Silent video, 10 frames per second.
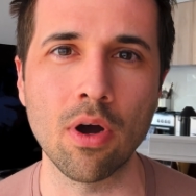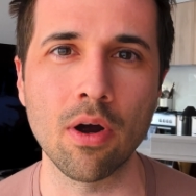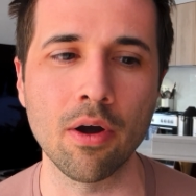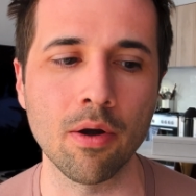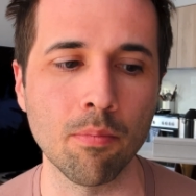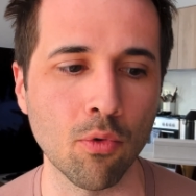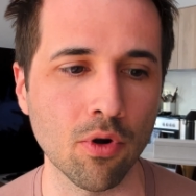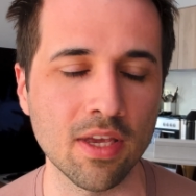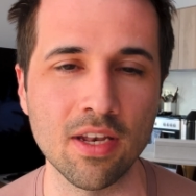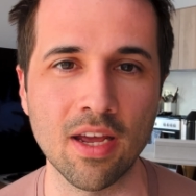are more
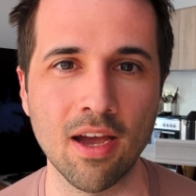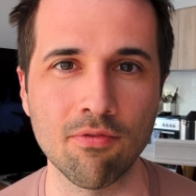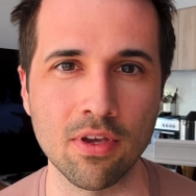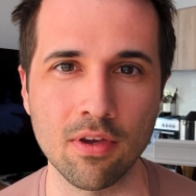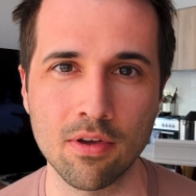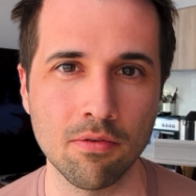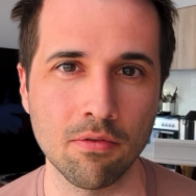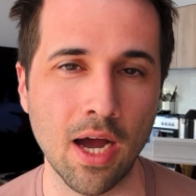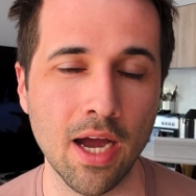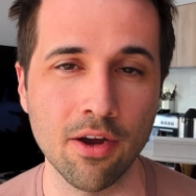akin to having
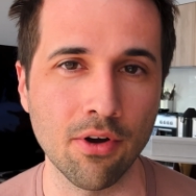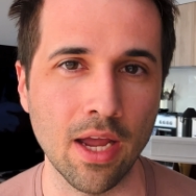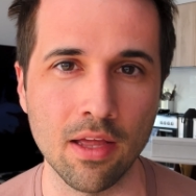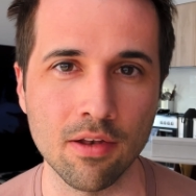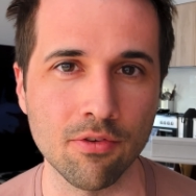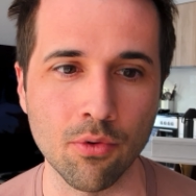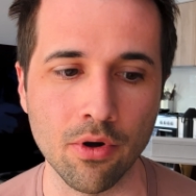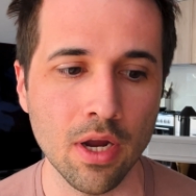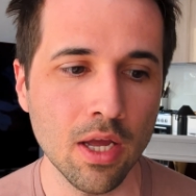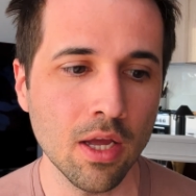higher end or